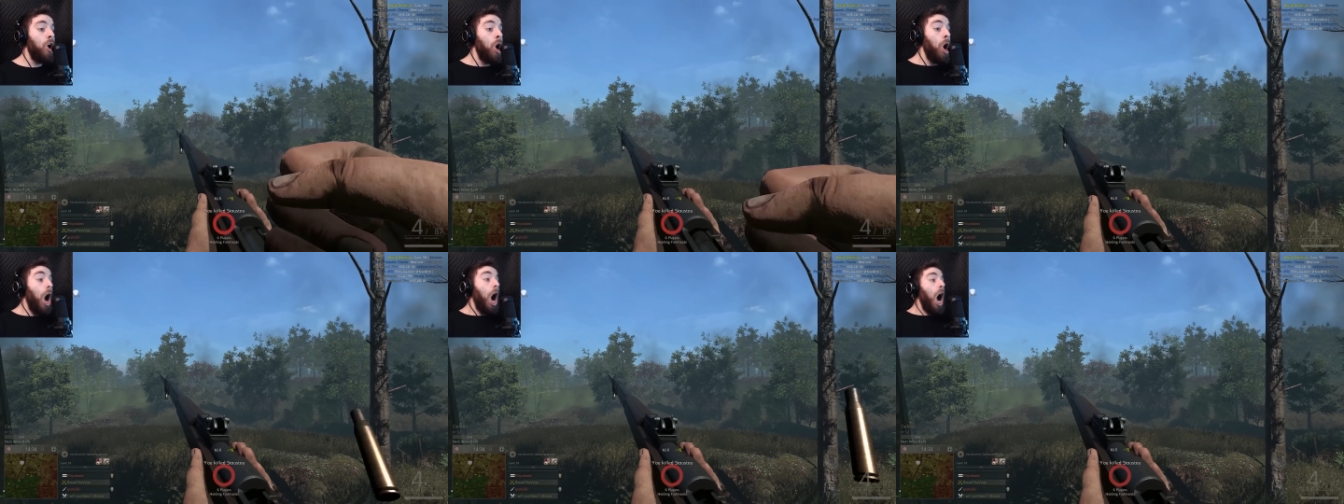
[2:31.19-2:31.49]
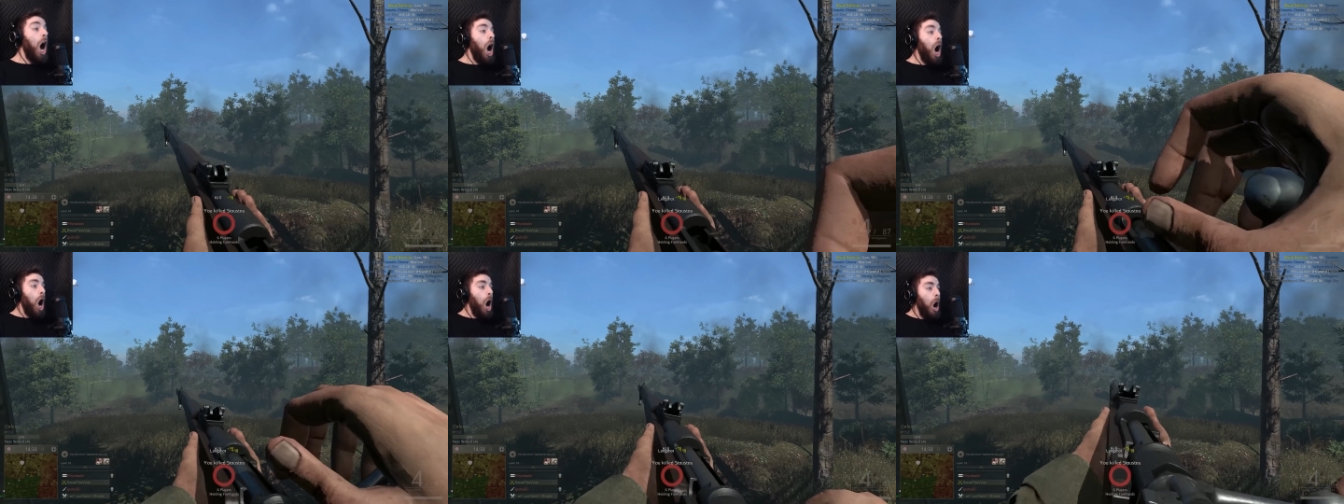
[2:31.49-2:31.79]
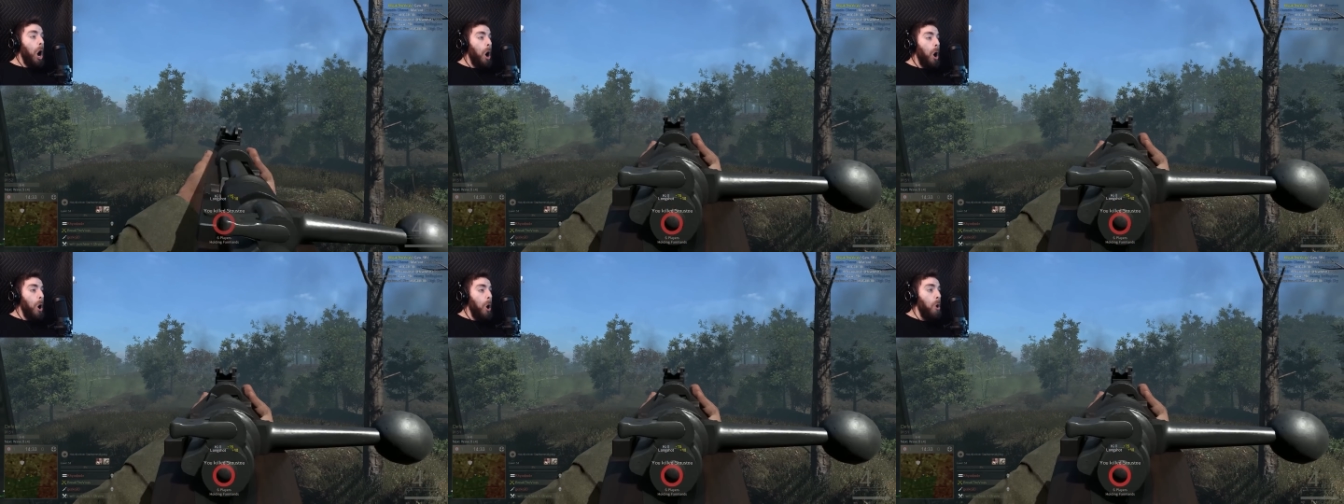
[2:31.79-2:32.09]

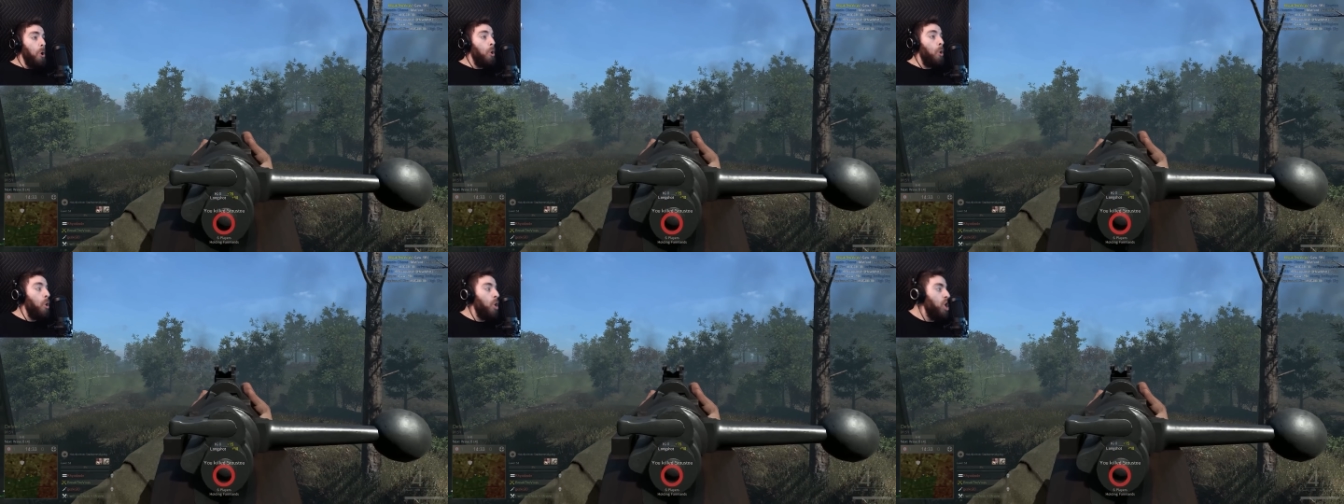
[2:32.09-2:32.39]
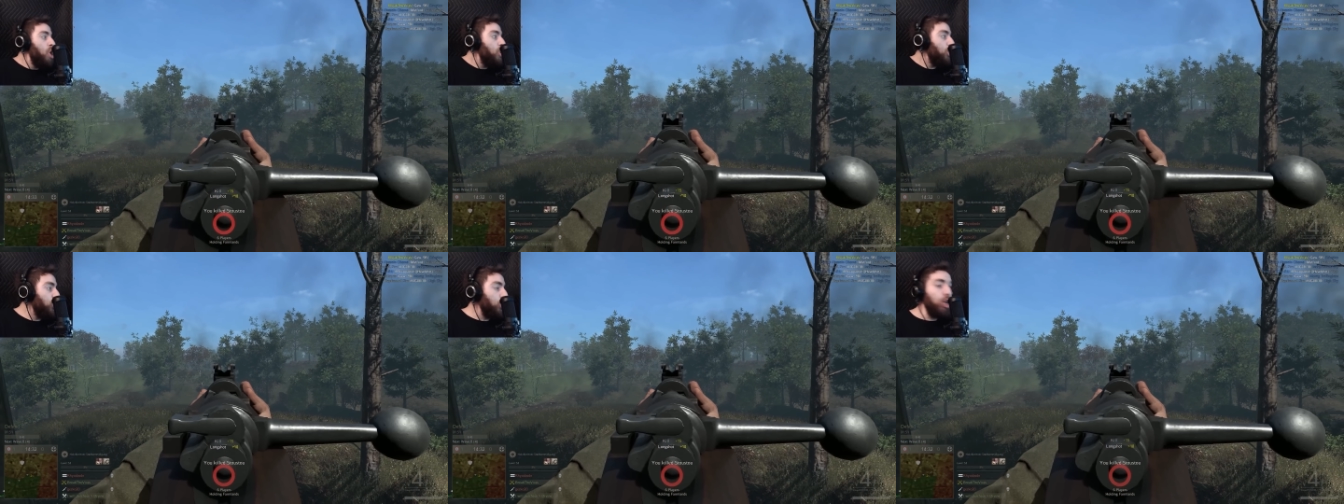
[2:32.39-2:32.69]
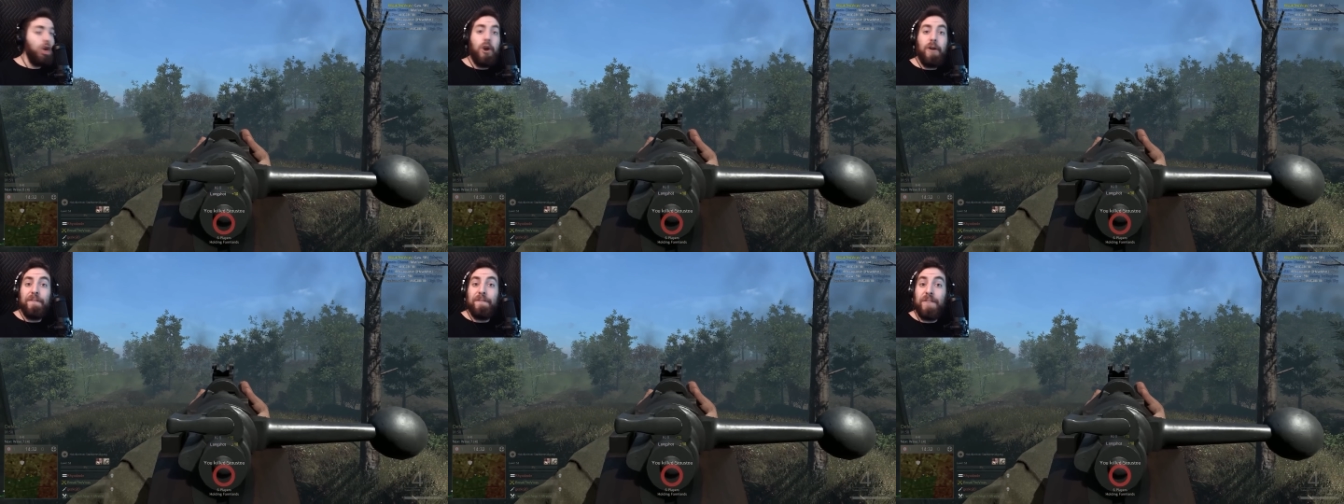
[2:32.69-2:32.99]
Oh! Do
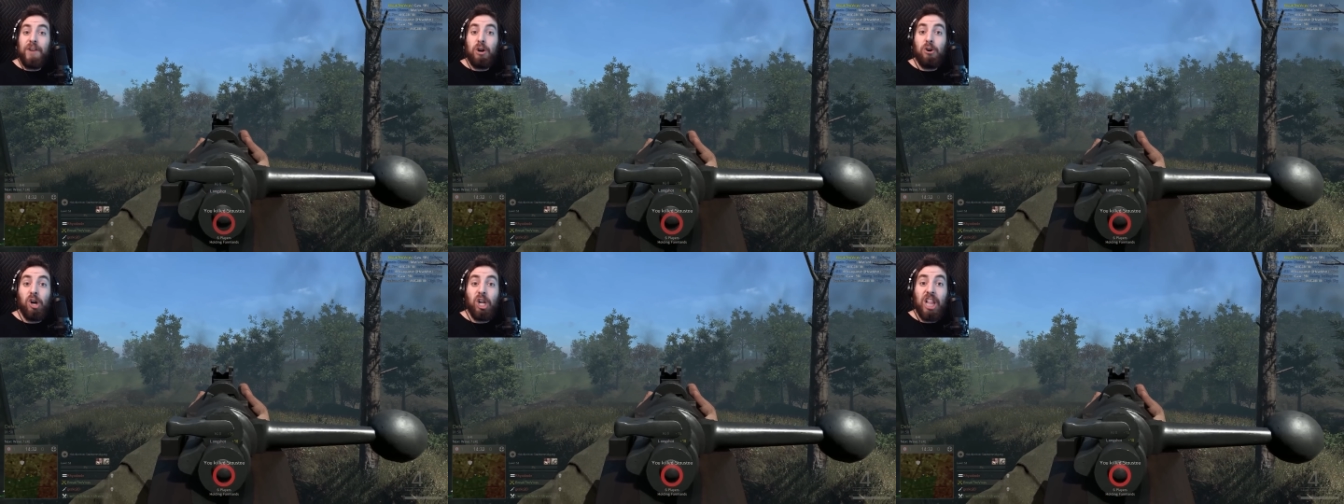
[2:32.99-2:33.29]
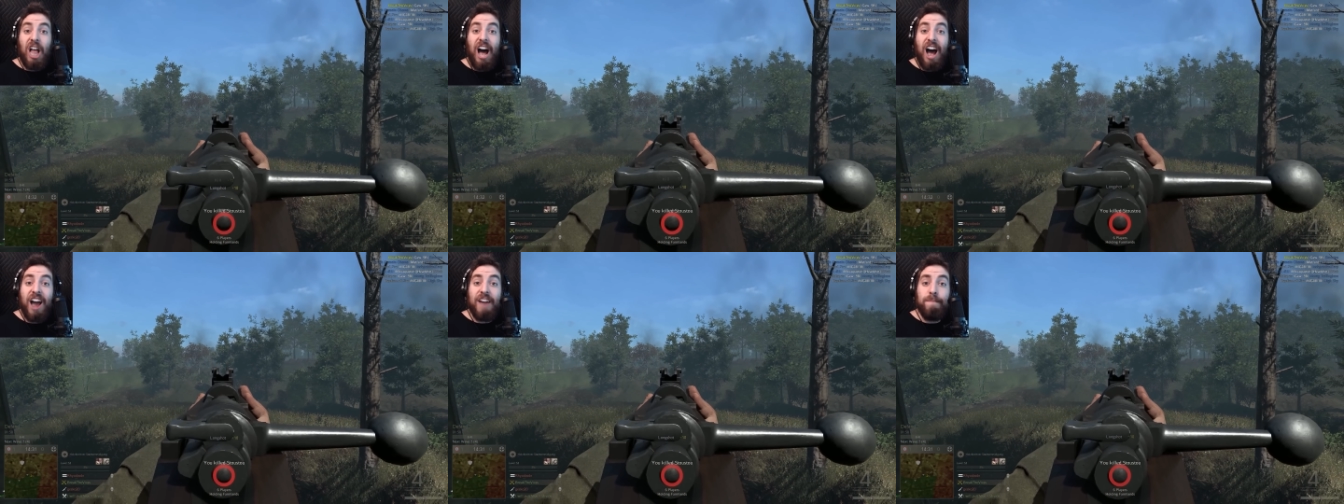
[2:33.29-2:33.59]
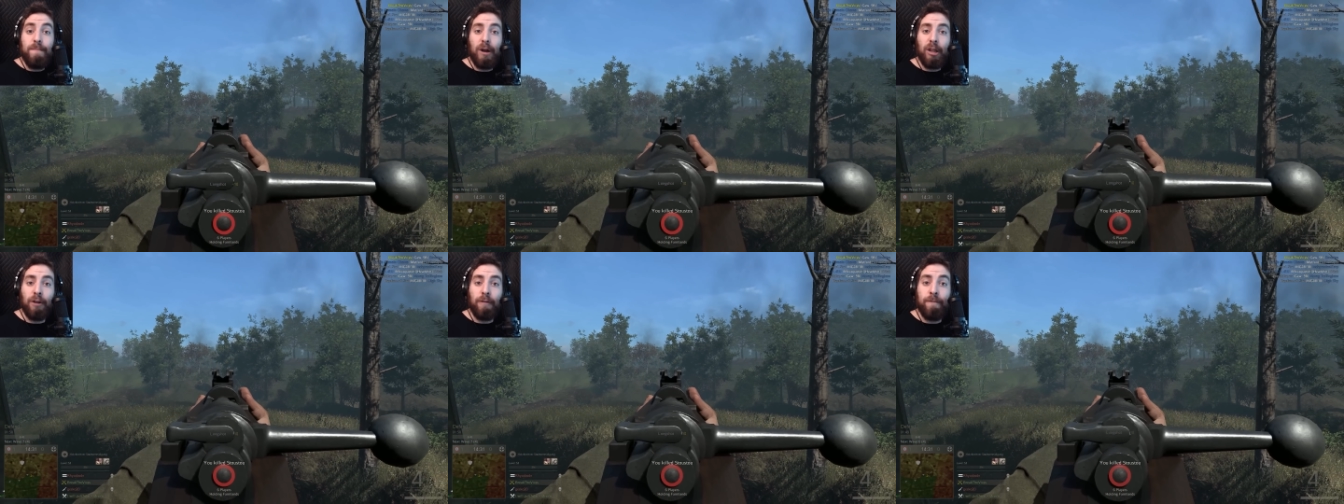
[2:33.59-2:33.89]
you feel alive,
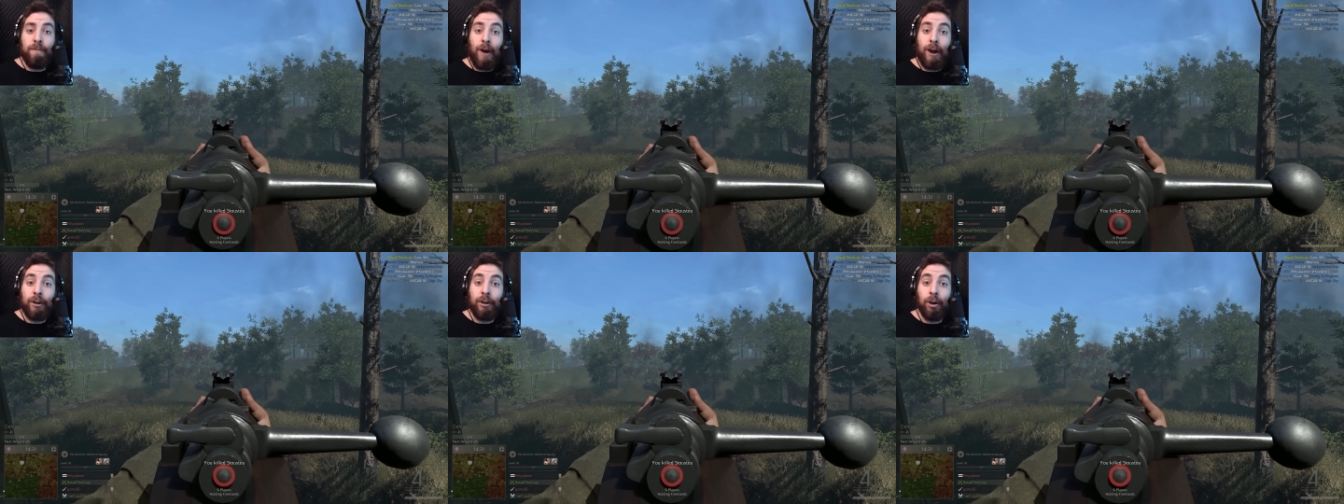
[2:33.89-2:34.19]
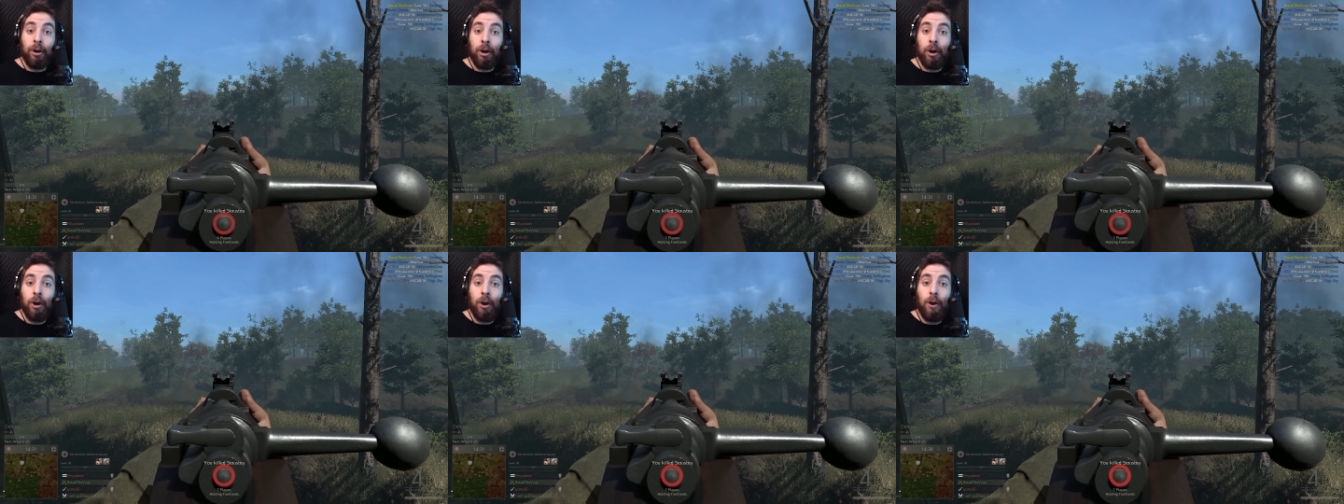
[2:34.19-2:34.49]
motherfucker?